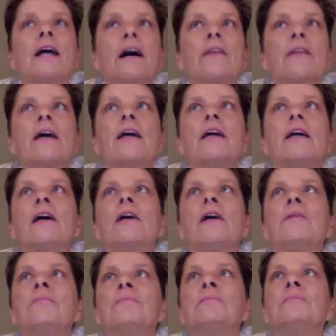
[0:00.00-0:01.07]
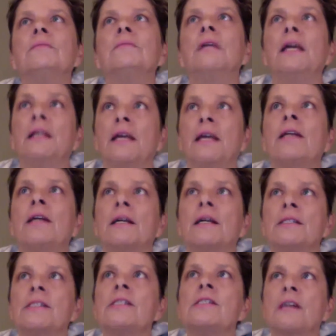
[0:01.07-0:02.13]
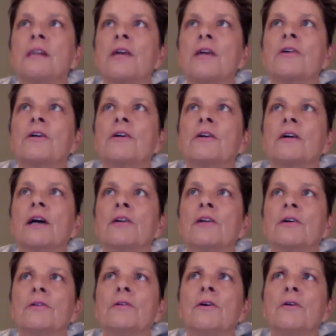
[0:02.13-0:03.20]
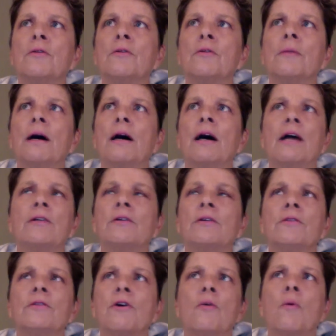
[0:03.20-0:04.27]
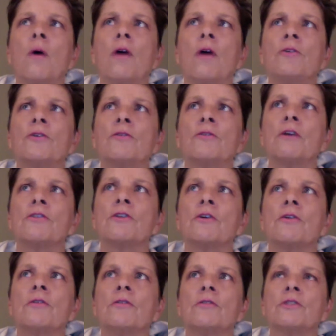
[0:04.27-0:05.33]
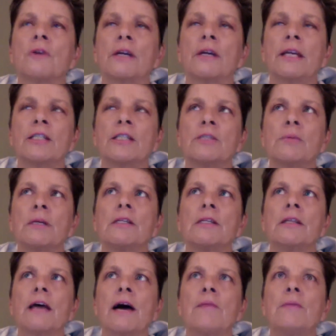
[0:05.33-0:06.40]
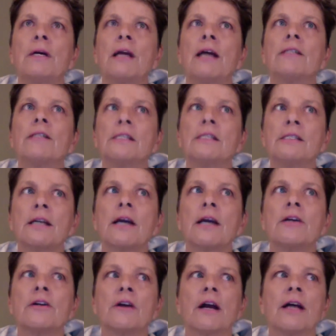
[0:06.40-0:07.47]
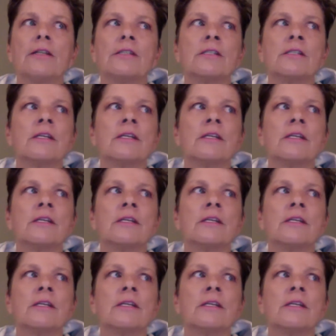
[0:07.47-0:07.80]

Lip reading: they and I see Steiner. I don't know Walter Russell, so I can't speak to that, but I see Steiner as